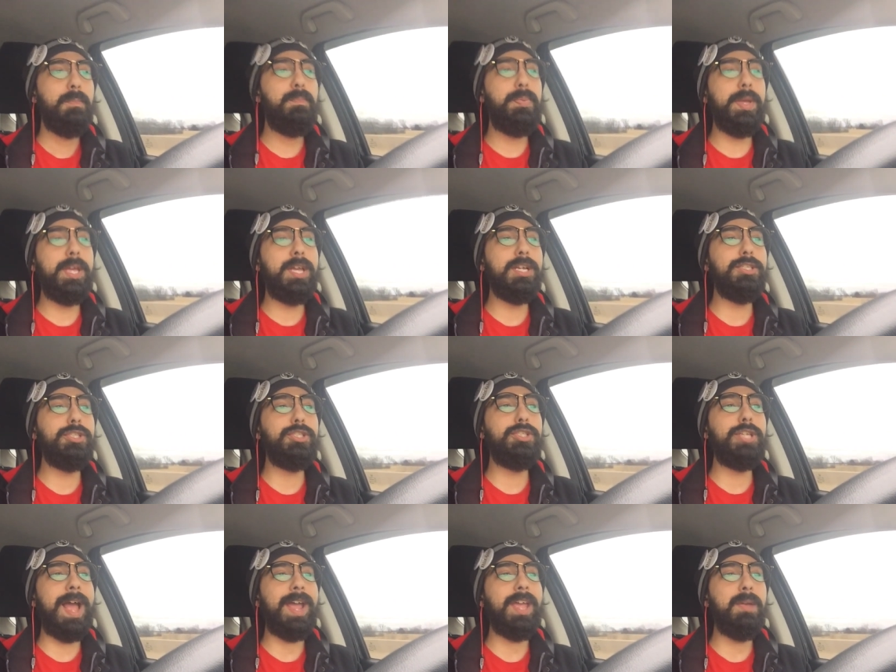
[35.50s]
because
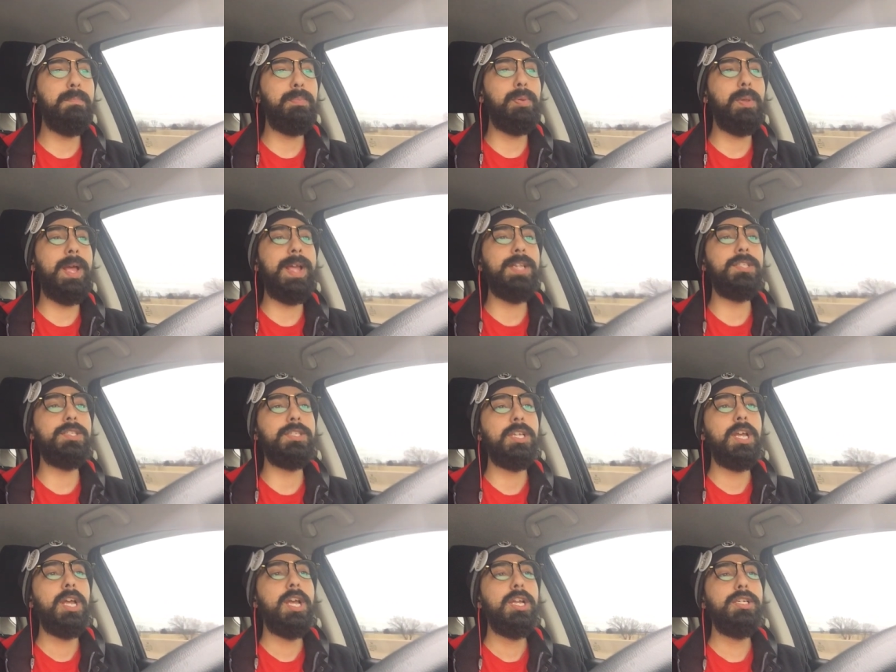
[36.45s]
second place
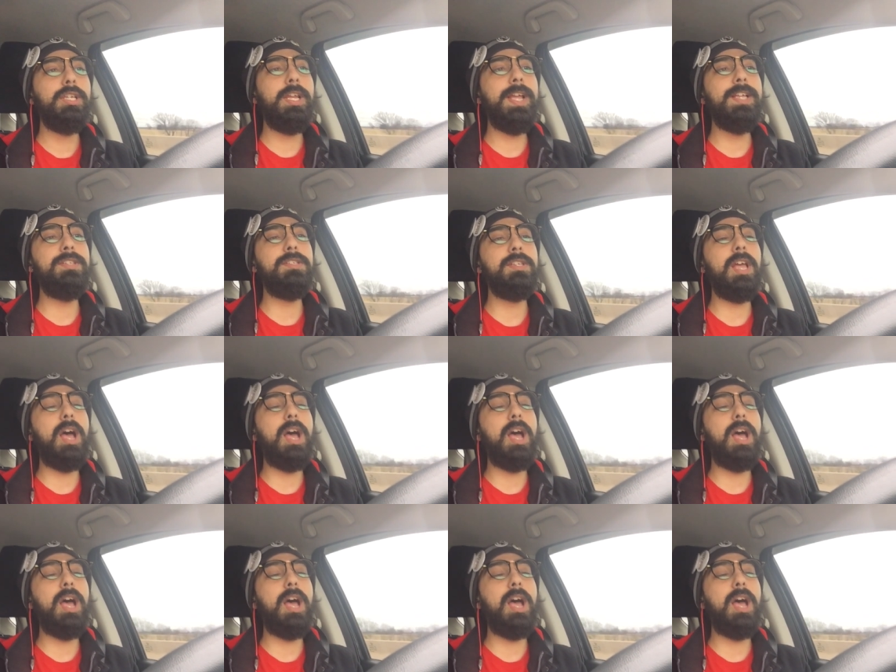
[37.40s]
is